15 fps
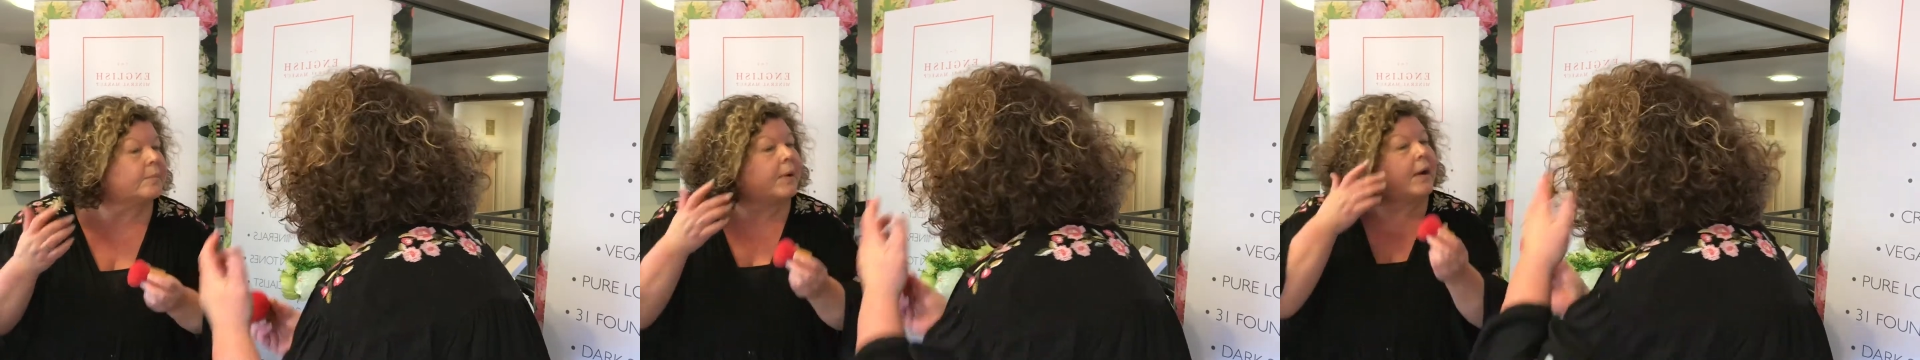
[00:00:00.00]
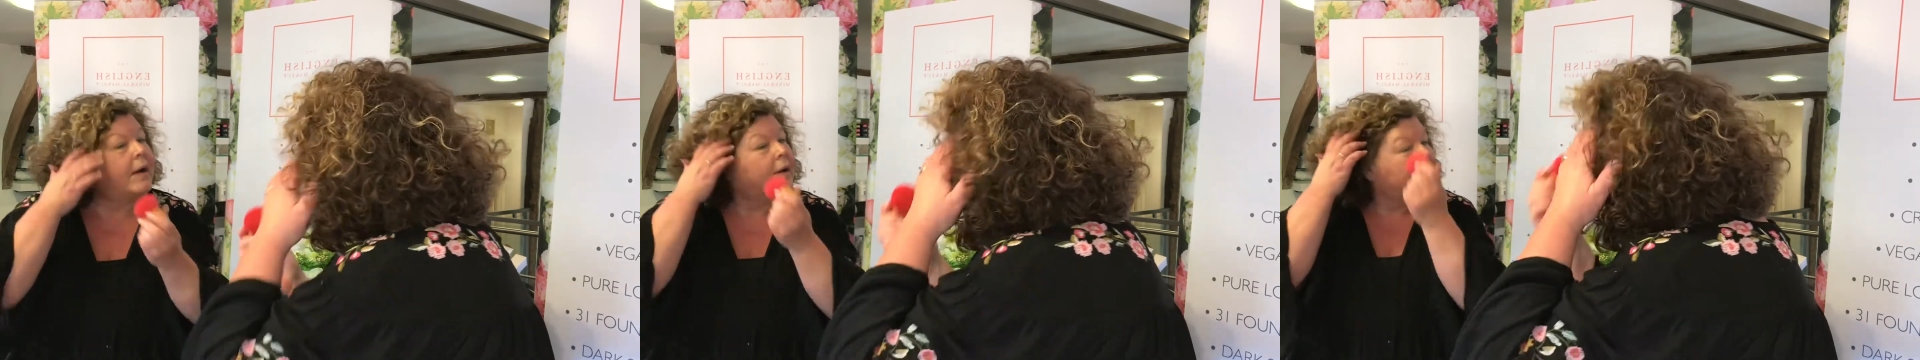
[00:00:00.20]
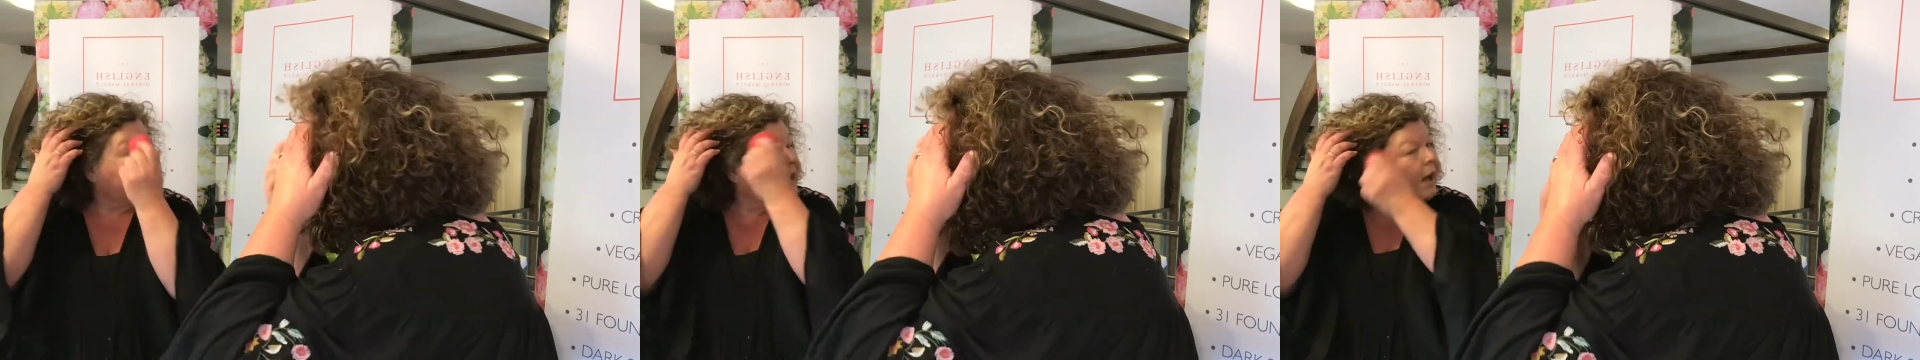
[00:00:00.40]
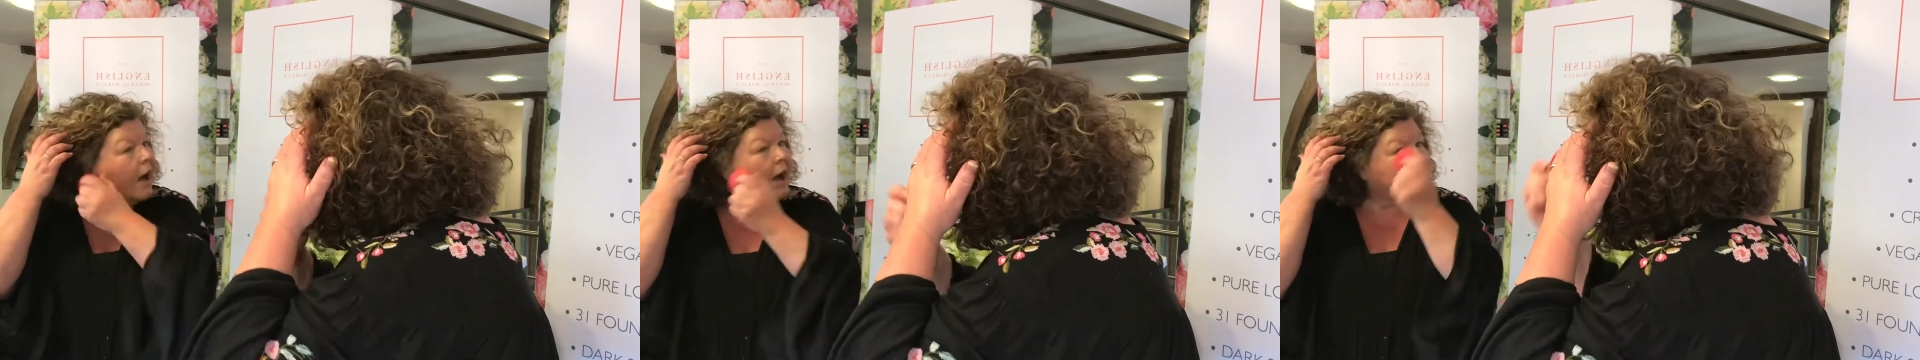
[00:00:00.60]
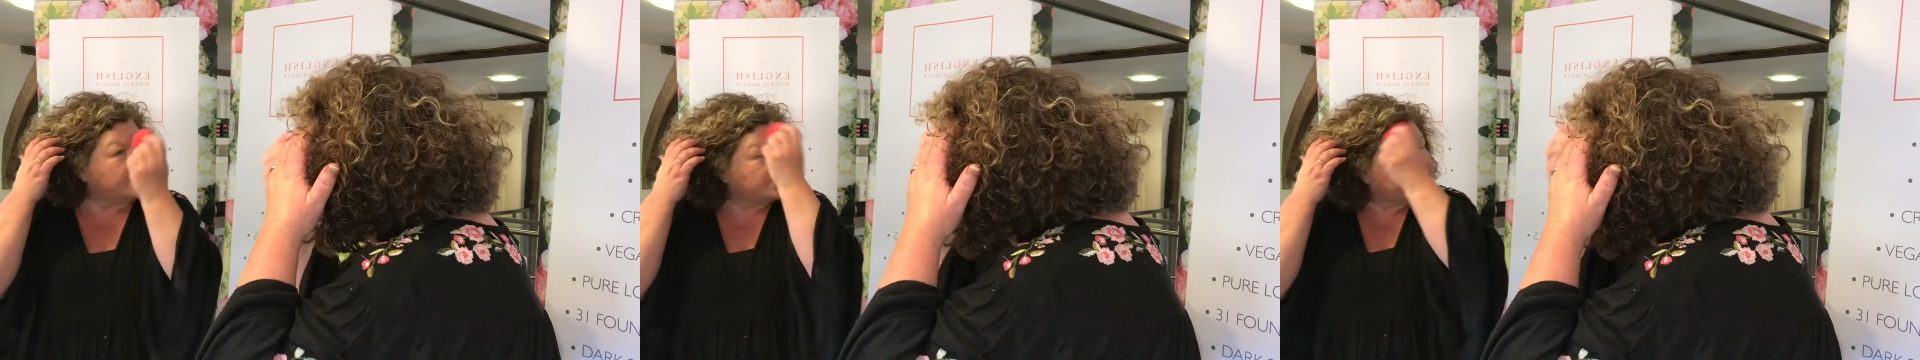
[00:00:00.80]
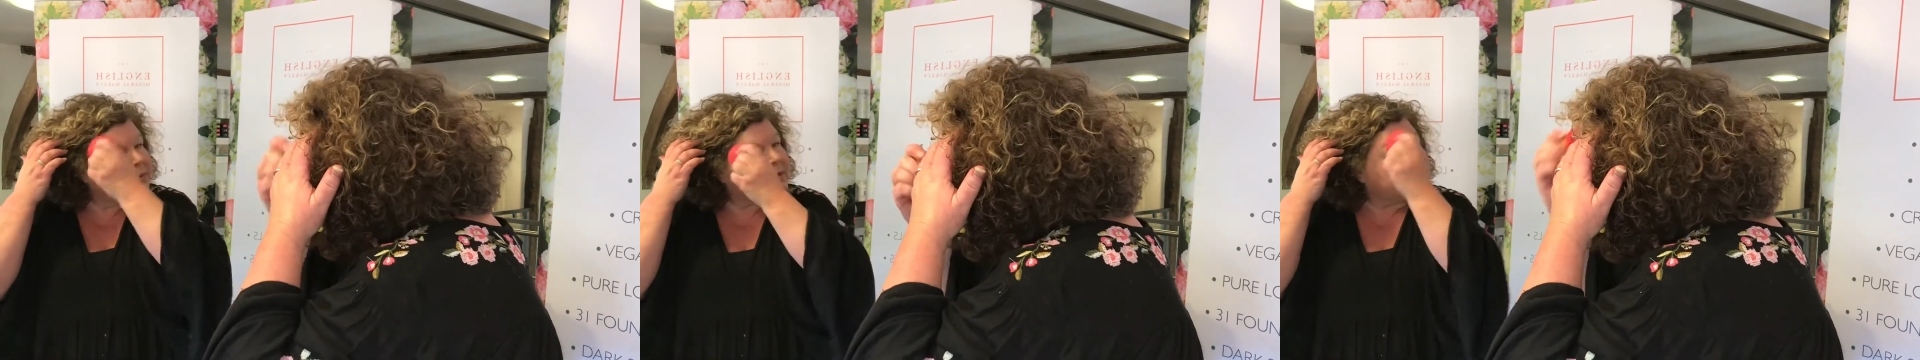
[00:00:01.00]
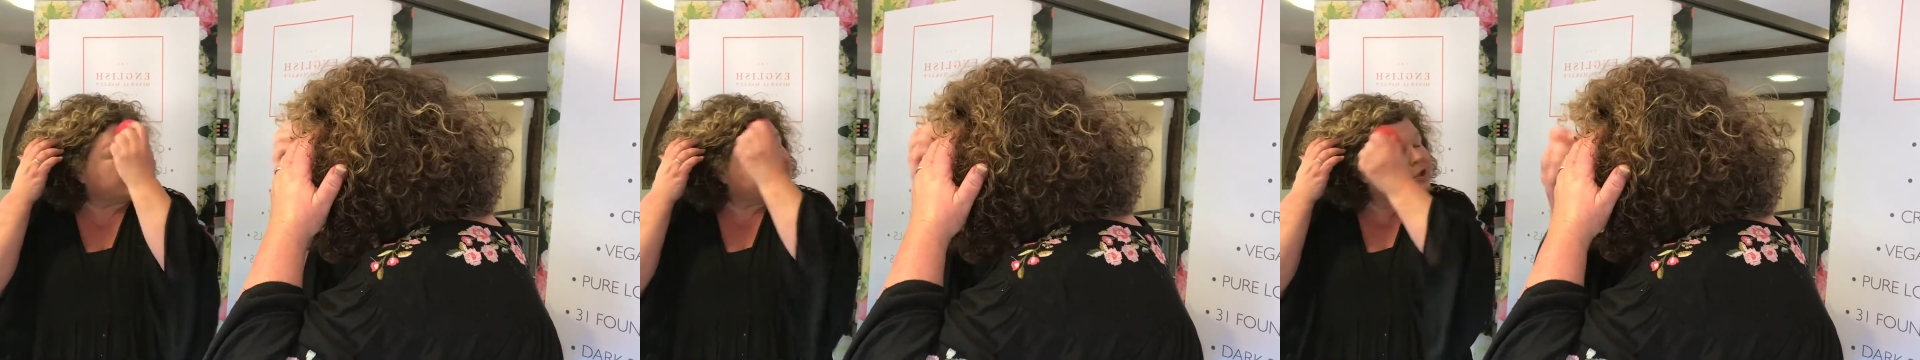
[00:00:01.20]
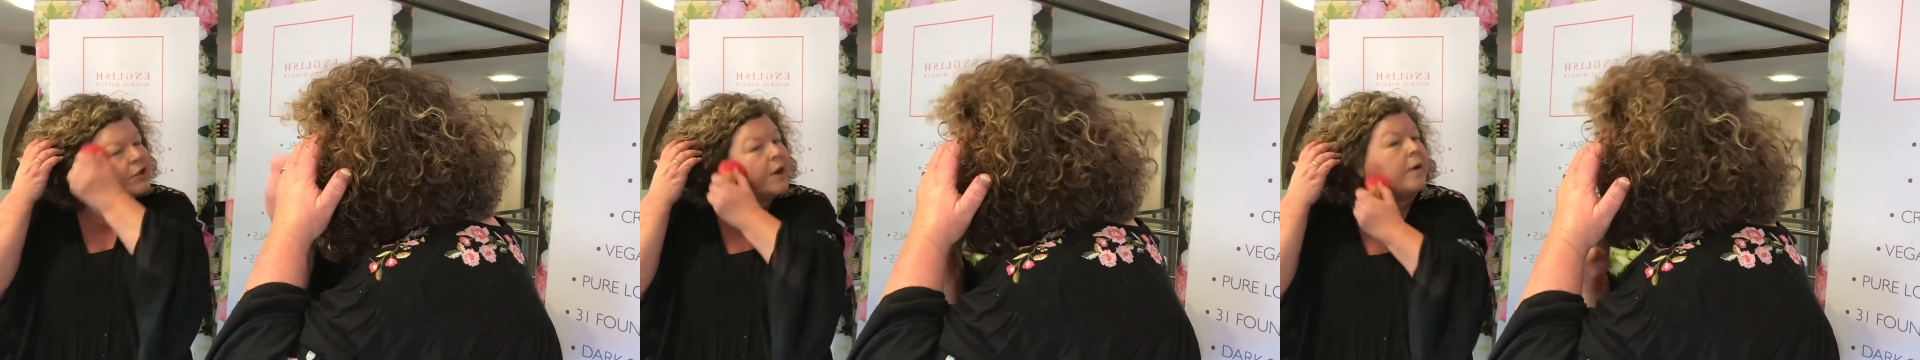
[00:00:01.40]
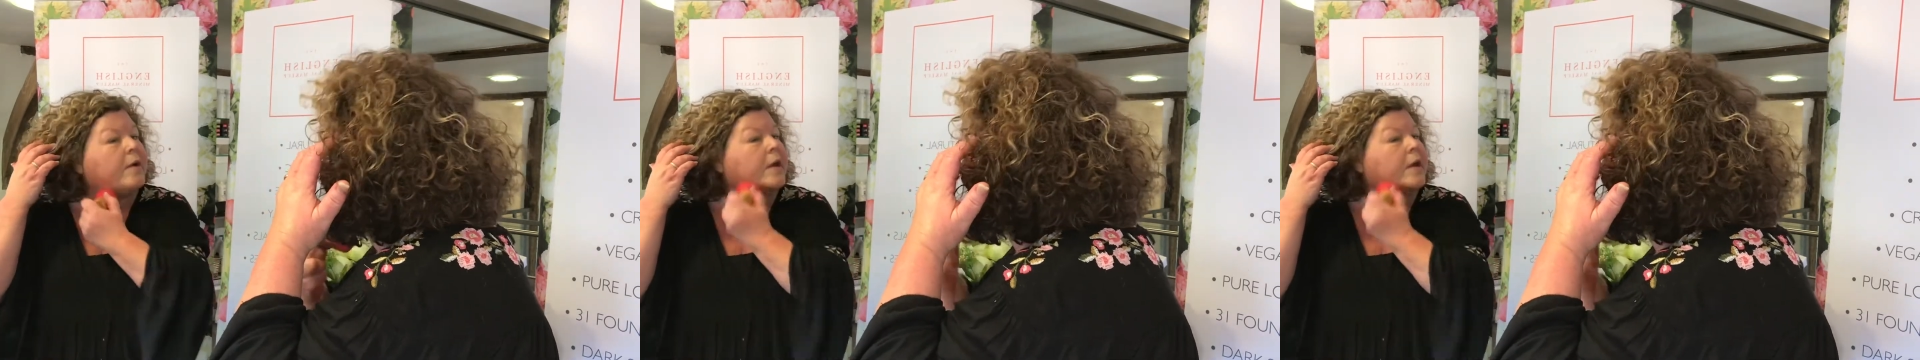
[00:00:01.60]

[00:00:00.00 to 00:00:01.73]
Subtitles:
But I just wanted to show